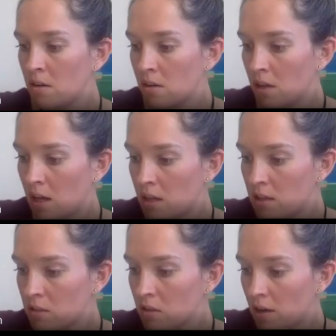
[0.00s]
Okay,
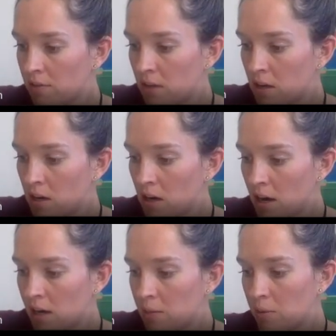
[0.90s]
this graph here,
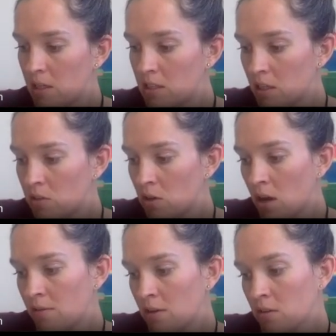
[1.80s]
any place I
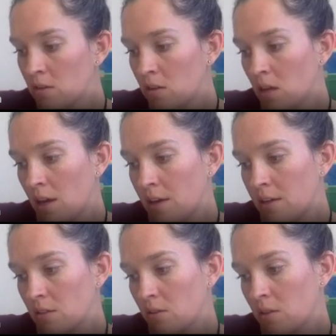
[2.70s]
draw a vertical line,
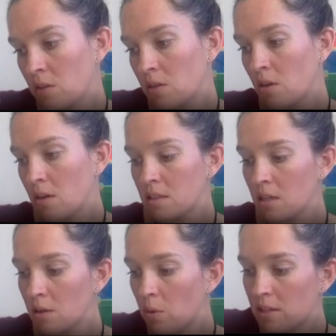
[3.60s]
it's only going to cross
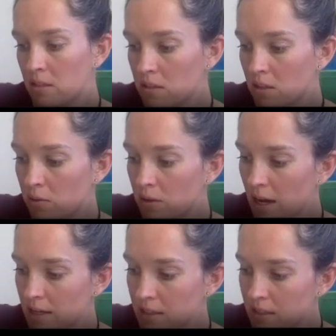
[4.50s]
there once. So
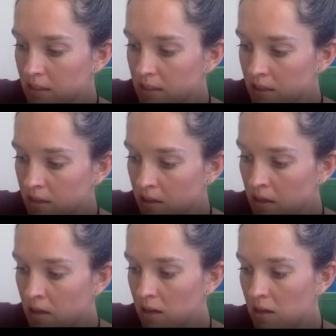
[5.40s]
yes,
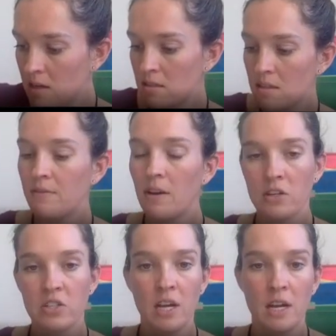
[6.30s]
it is a
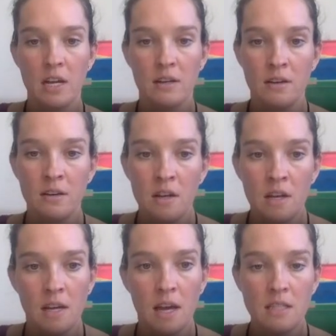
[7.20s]
function.
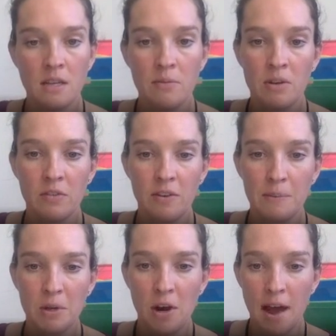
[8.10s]
Okay, so
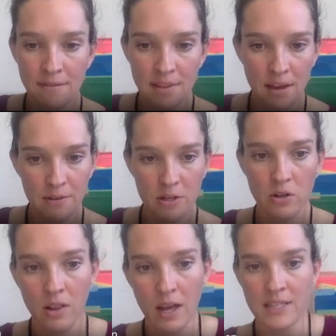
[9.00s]
from a graph, that
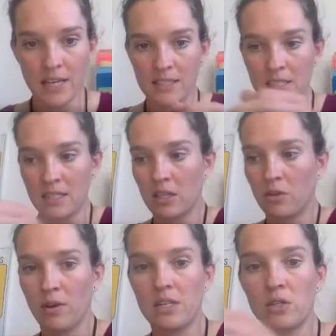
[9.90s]
vertical line test is a
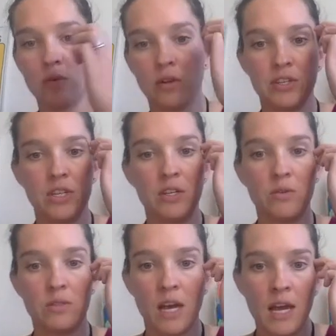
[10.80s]
great tool to
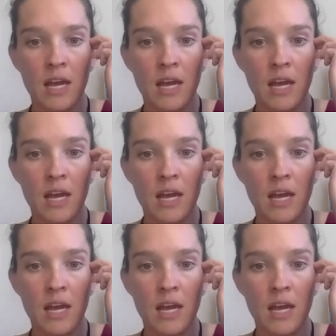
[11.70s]
use.